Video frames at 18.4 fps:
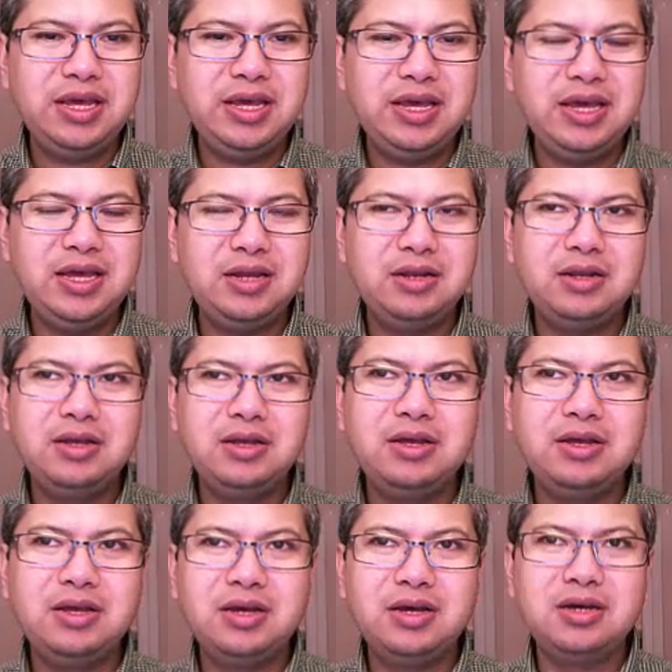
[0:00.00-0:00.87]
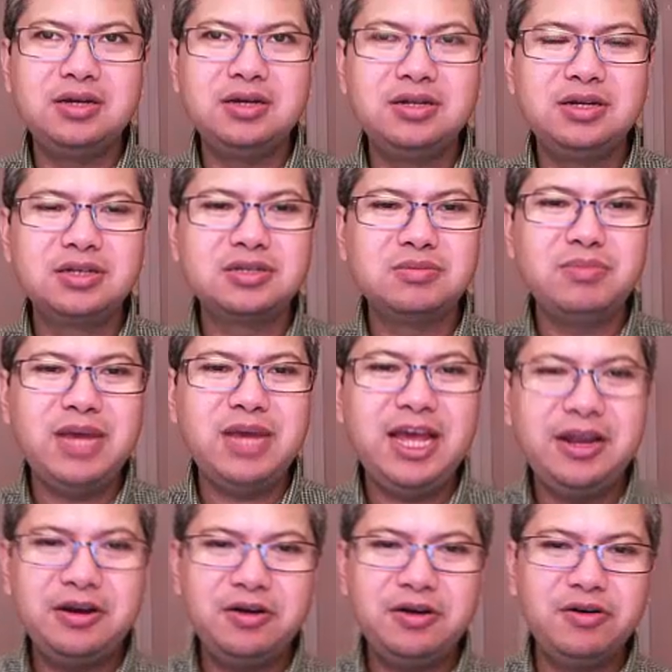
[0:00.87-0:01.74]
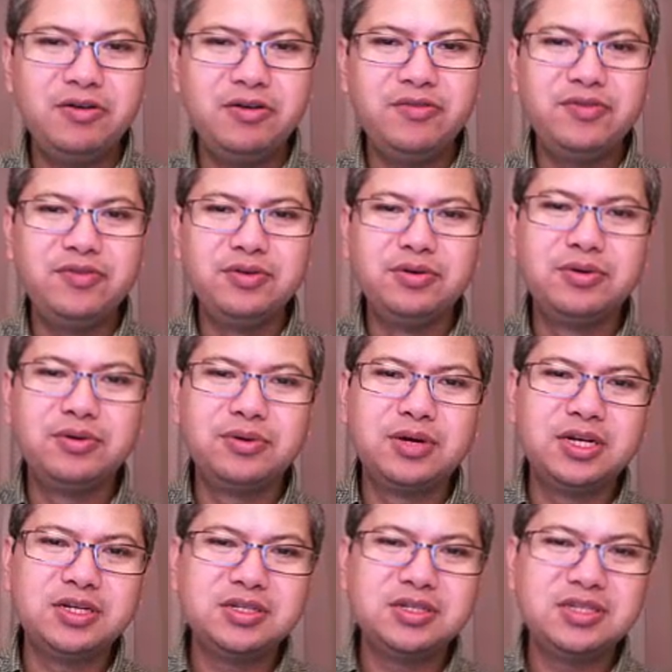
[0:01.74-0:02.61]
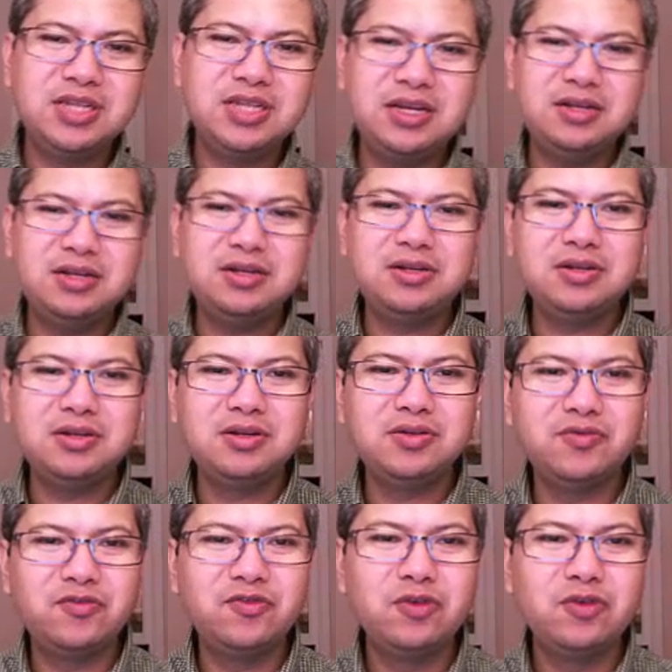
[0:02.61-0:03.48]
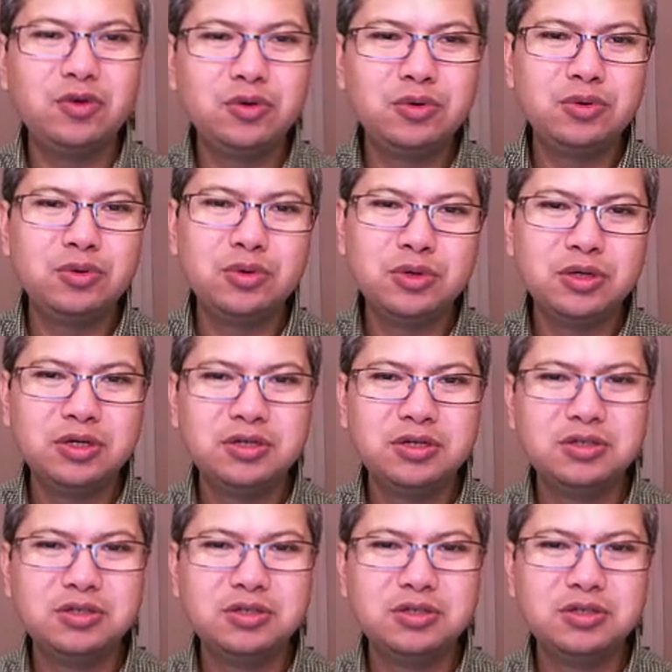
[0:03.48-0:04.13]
and it doesn't matter if you don't understand it in full.